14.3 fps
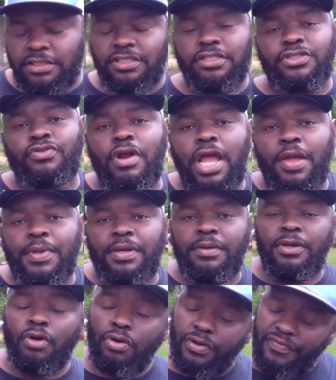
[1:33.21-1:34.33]
subscribe,
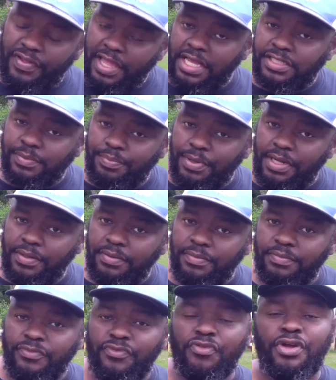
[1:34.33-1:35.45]
and notification button
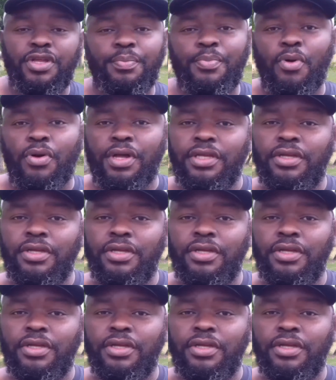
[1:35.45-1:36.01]
for your boy.